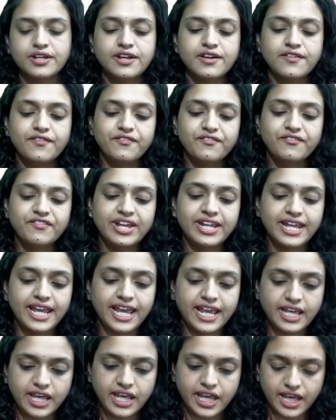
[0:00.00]
when
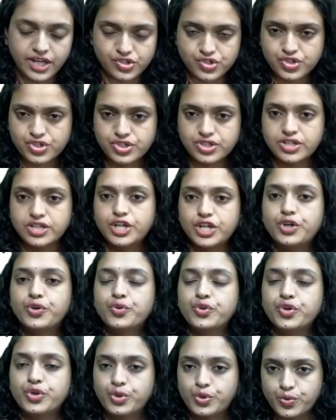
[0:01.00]
engaged into the
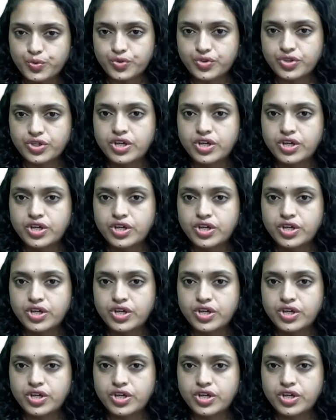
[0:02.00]
tooth,